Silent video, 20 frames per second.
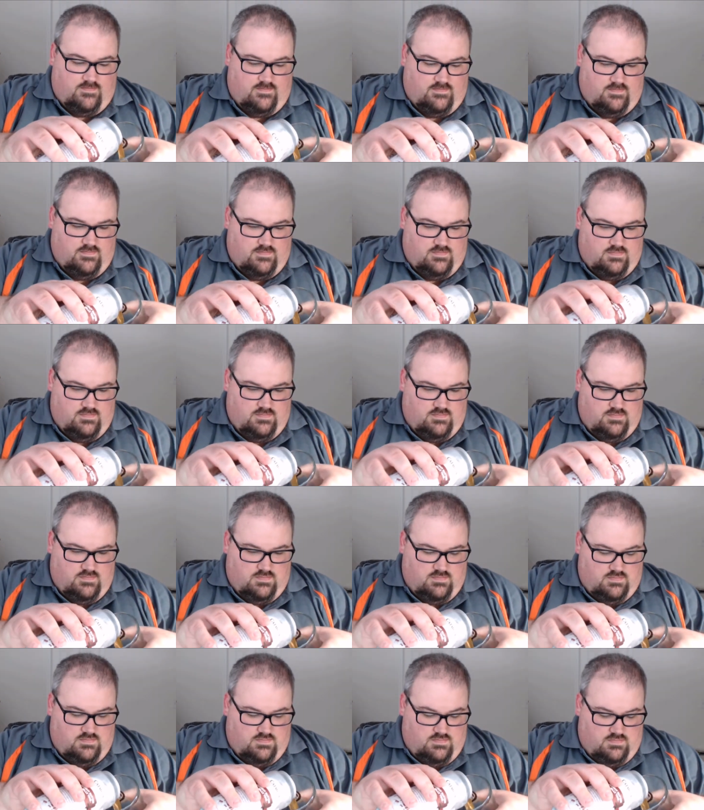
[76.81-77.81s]

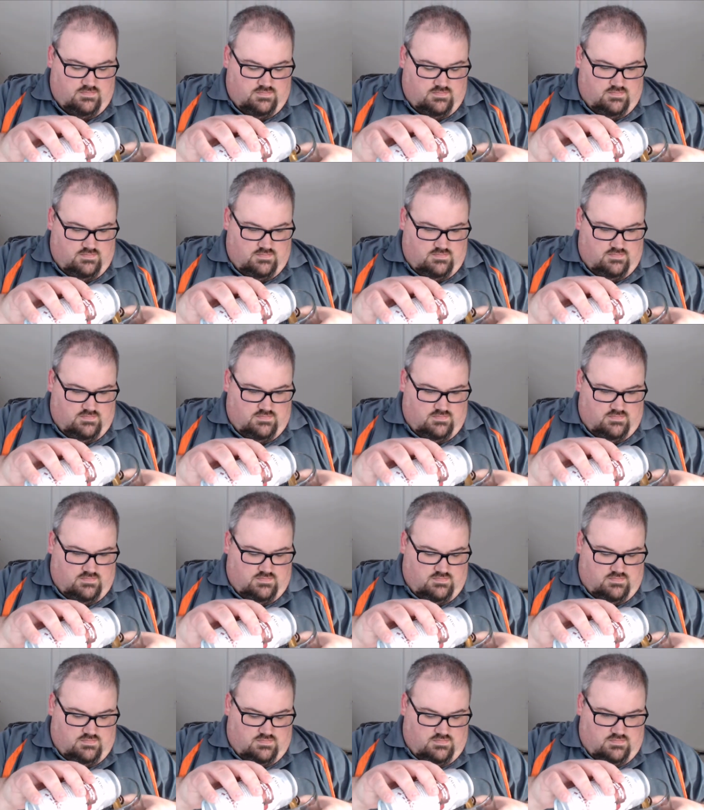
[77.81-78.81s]

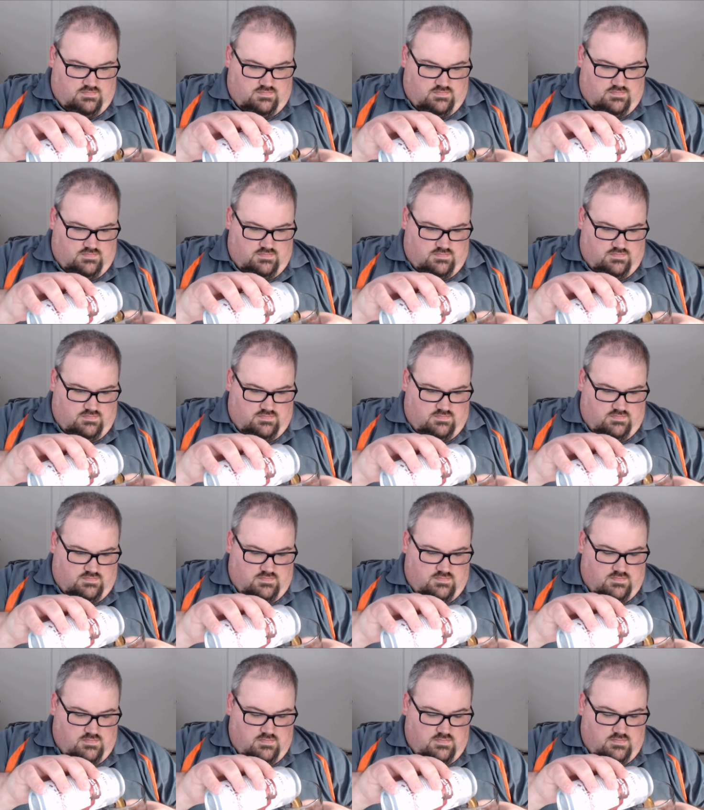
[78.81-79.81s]

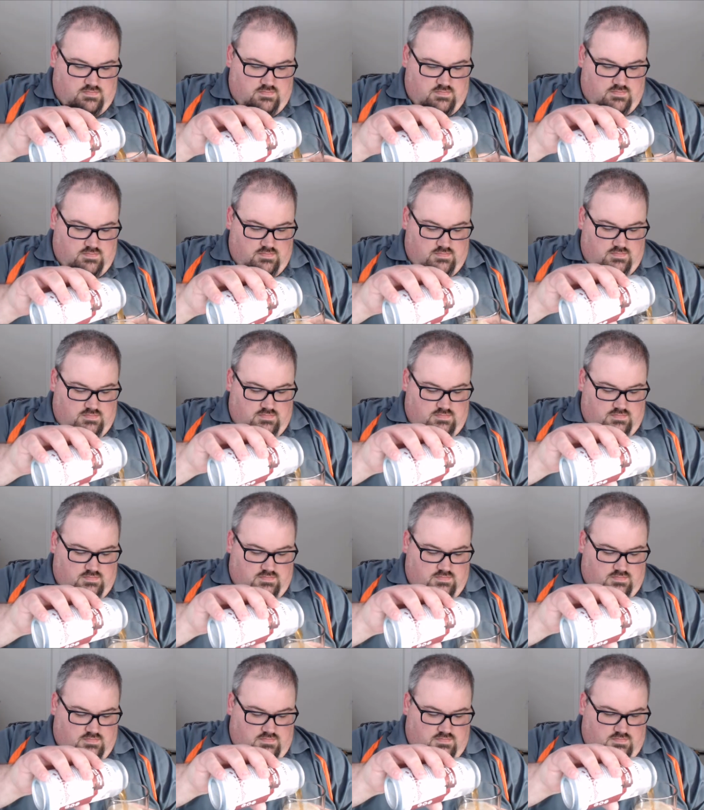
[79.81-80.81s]

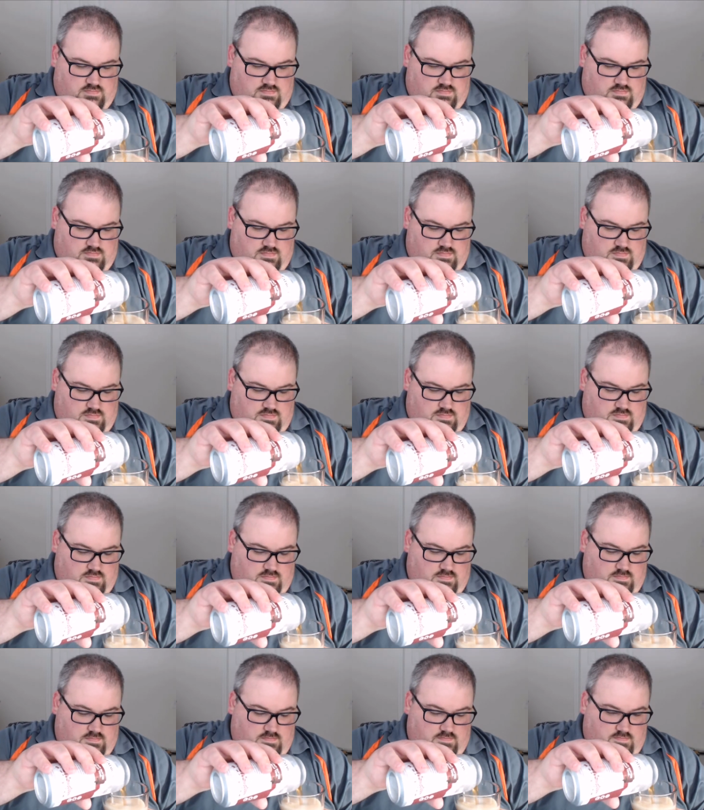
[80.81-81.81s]

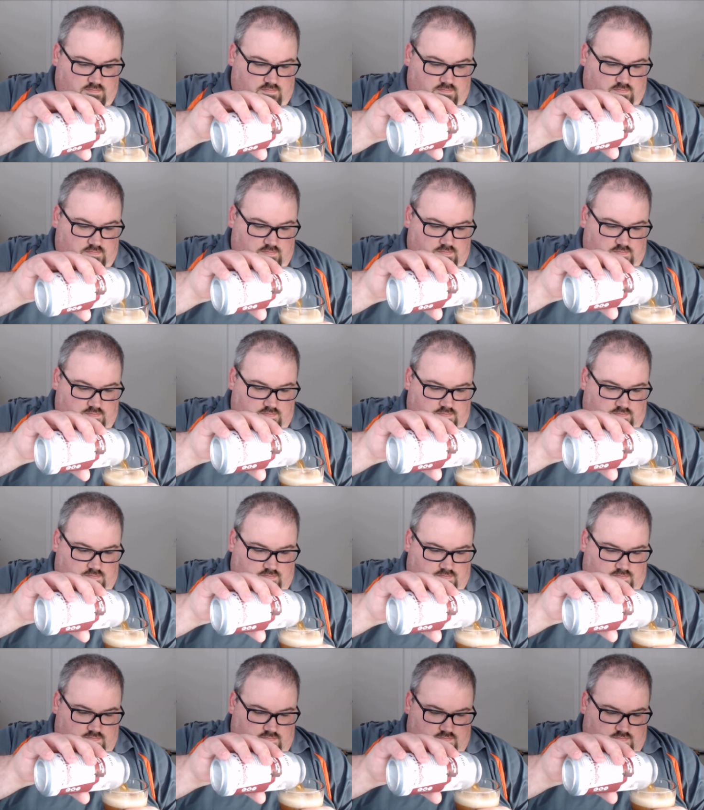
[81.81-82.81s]

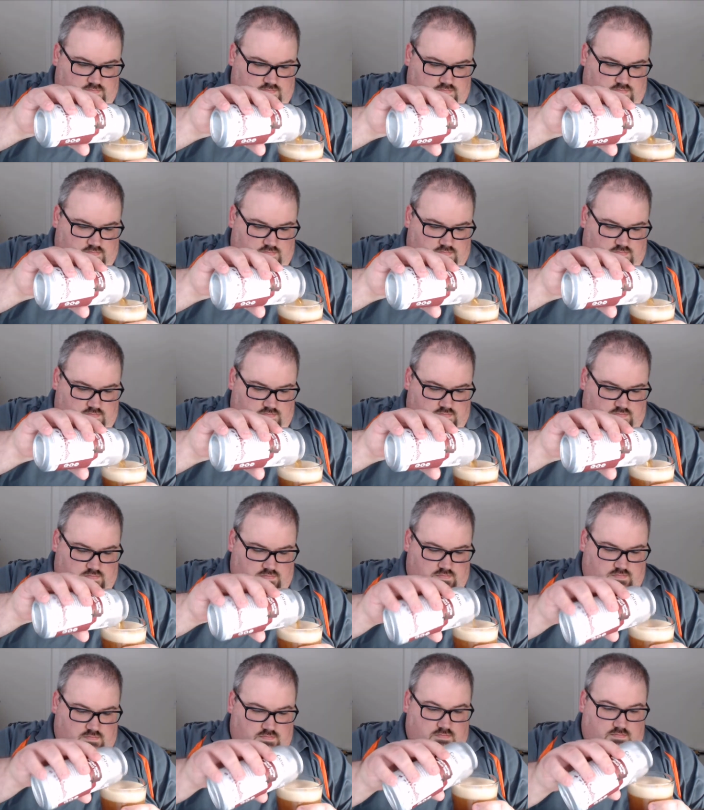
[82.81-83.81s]

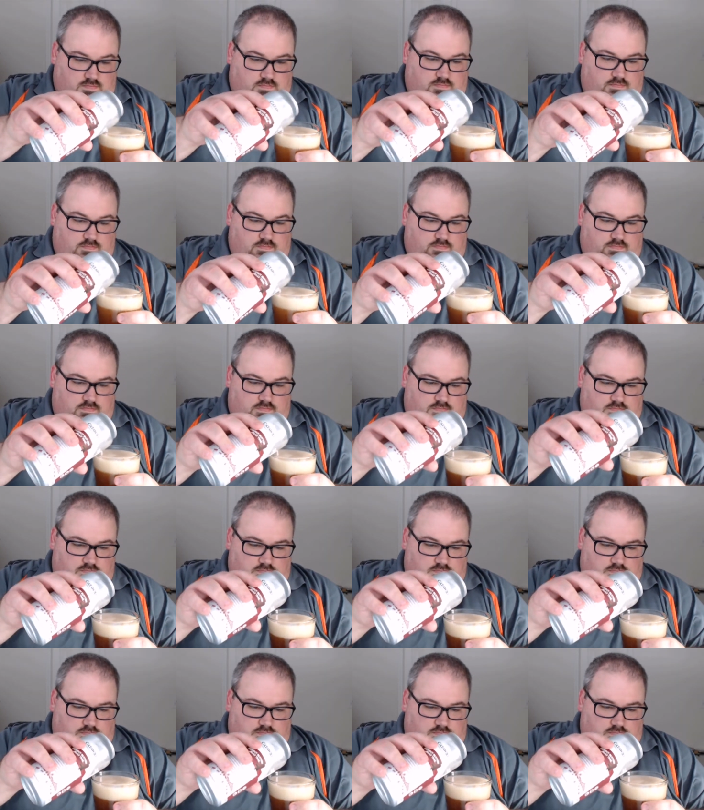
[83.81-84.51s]
(no one is talking)